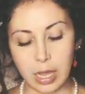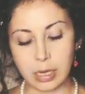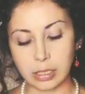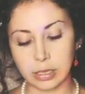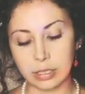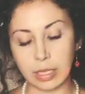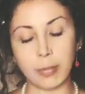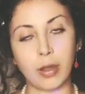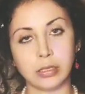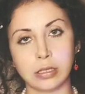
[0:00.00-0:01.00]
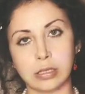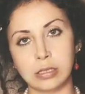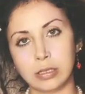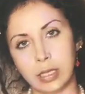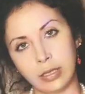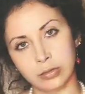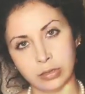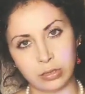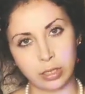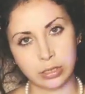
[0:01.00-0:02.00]
And I think that process and cycle
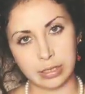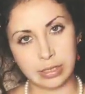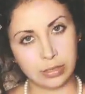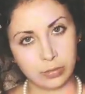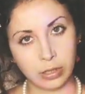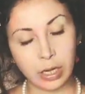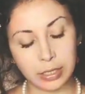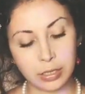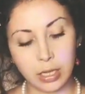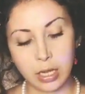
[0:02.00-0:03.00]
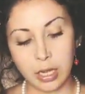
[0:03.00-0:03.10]
is largely disregarded.